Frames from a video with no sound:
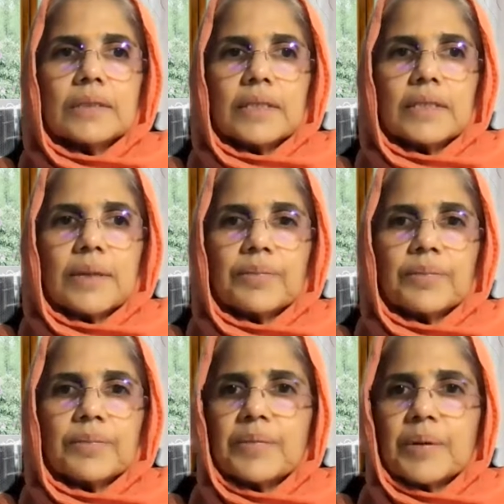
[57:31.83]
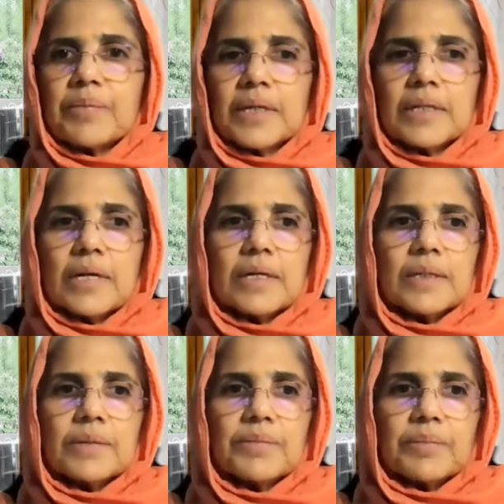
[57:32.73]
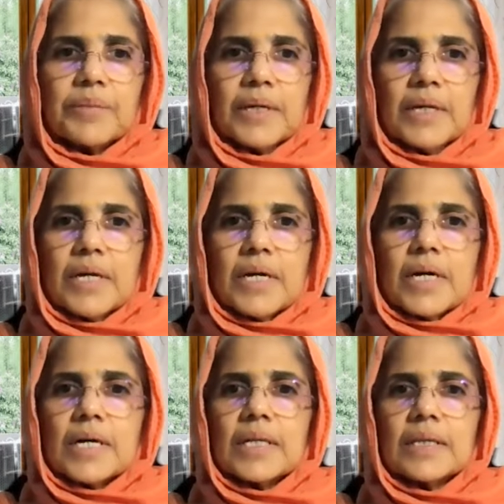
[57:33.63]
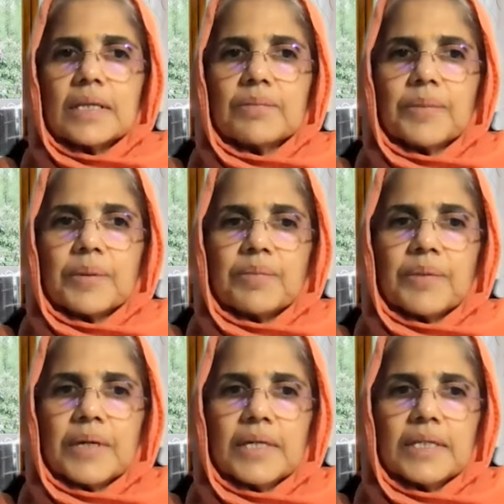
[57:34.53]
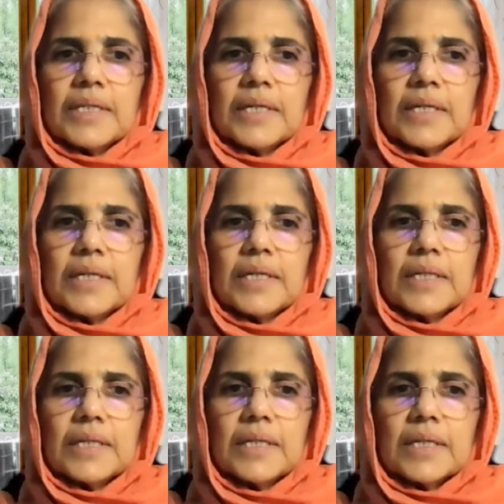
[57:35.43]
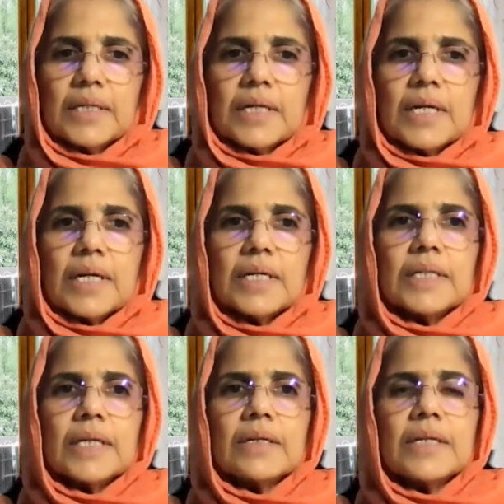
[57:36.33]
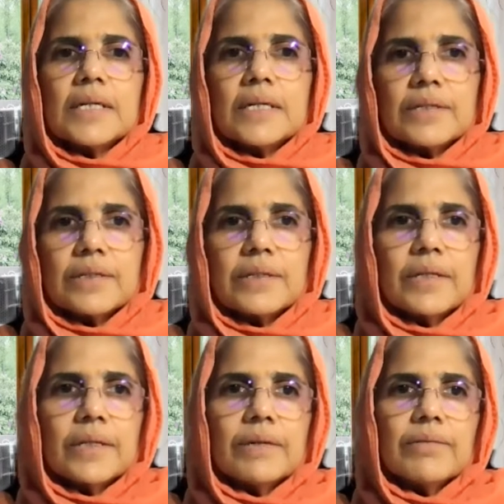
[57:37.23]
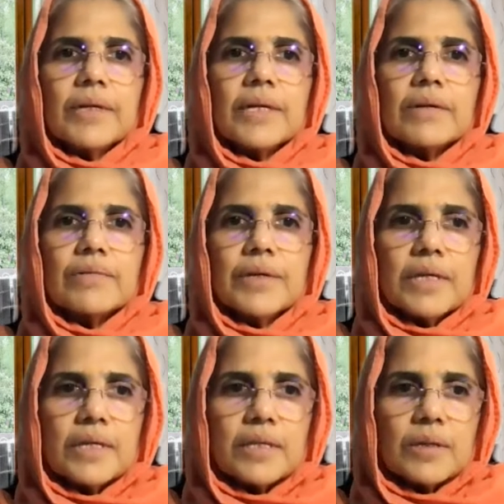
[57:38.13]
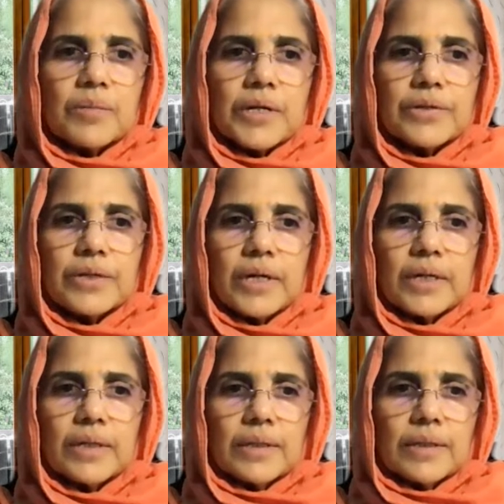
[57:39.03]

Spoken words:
Satyam Brahma, Jnanam Brahma, Anantam Brahma iti. And then let us see, where are we in the Bhashya?